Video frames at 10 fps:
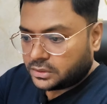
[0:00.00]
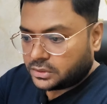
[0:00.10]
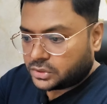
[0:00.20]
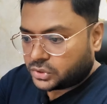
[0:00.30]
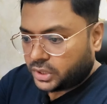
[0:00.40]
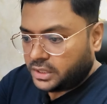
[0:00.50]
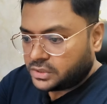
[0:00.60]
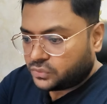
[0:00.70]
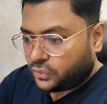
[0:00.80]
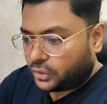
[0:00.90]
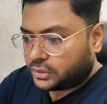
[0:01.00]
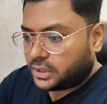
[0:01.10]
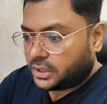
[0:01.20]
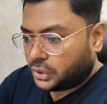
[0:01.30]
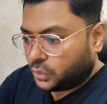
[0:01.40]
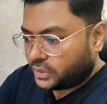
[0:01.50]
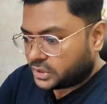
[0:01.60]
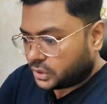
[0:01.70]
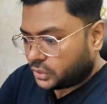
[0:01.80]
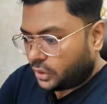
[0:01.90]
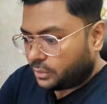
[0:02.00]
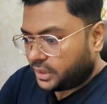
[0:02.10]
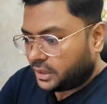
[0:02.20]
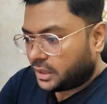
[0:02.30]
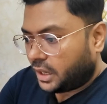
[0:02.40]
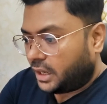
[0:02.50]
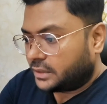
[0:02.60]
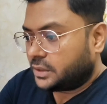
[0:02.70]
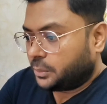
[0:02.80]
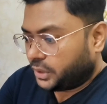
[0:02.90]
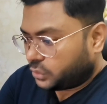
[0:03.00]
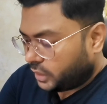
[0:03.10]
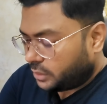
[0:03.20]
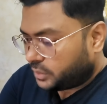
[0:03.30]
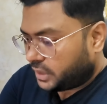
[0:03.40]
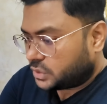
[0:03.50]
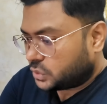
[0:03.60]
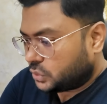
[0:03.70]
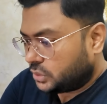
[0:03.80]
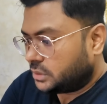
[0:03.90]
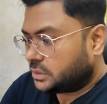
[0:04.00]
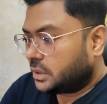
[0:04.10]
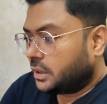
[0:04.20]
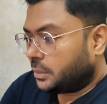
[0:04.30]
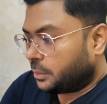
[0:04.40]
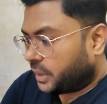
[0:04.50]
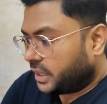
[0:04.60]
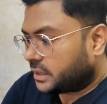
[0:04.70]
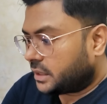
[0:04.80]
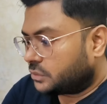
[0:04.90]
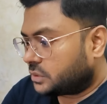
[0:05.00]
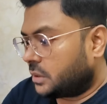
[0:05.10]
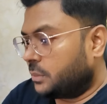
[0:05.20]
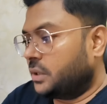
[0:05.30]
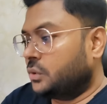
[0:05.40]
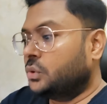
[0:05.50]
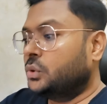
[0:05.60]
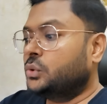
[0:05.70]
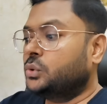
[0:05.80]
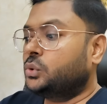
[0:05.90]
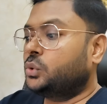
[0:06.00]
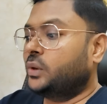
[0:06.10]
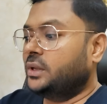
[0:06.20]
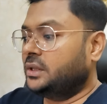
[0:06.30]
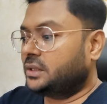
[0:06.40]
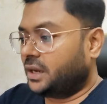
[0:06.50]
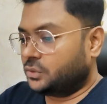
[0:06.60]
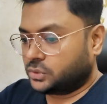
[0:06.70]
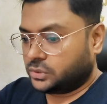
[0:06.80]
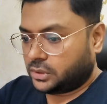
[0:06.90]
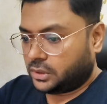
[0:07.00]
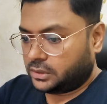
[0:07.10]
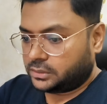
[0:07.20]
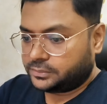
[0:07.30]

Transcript: stance for the US economy, and the Bitcoin price couldn't break out above $20,000.